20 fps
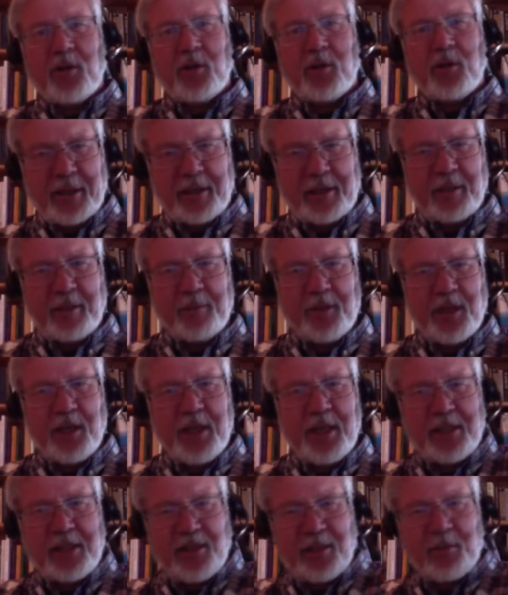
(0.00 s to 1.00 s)
end comes in.
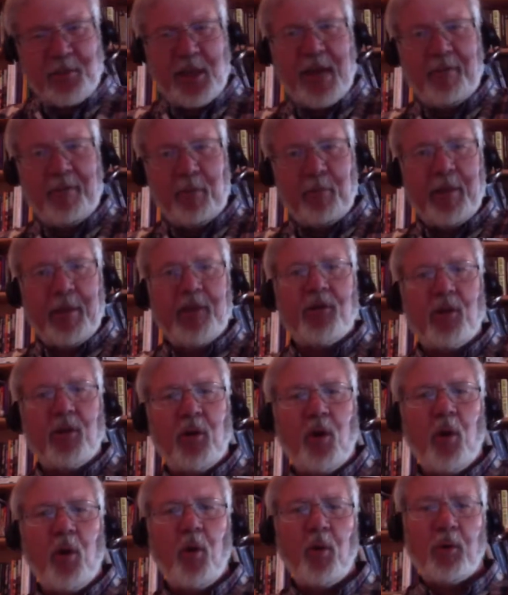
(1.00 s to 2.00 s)
He seems to have a mental
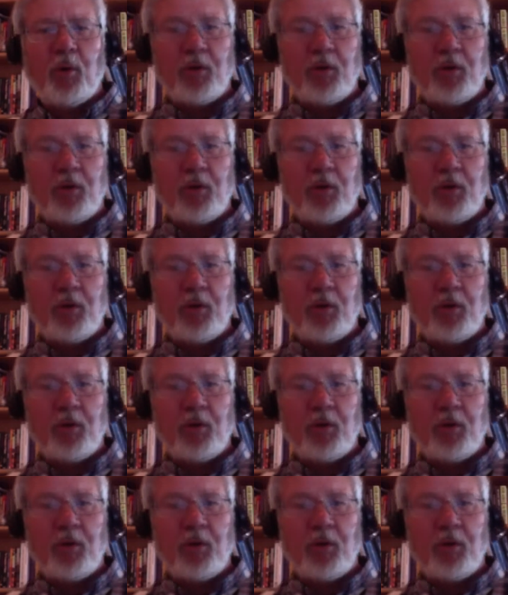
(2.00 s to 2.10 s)
hold